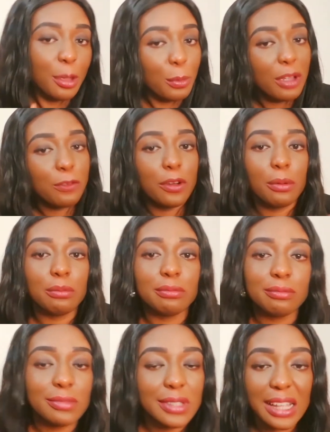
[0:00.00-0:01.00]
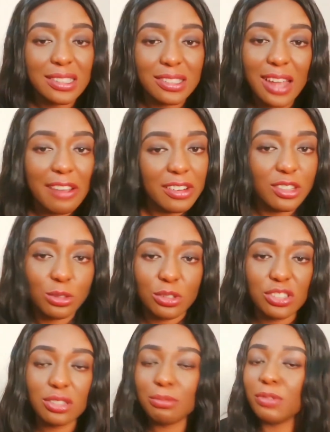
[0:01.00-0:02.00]
away from starting that
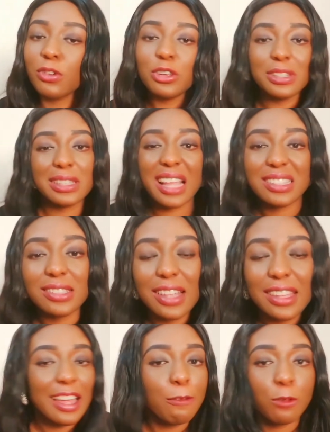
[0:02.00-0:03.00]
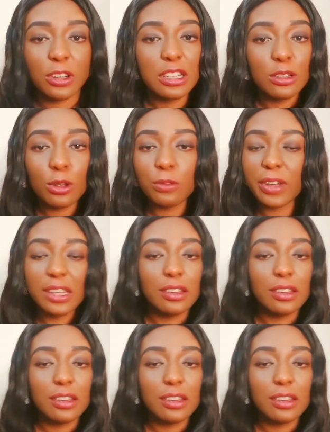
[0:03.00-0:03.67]
relationship before you start now fall in love.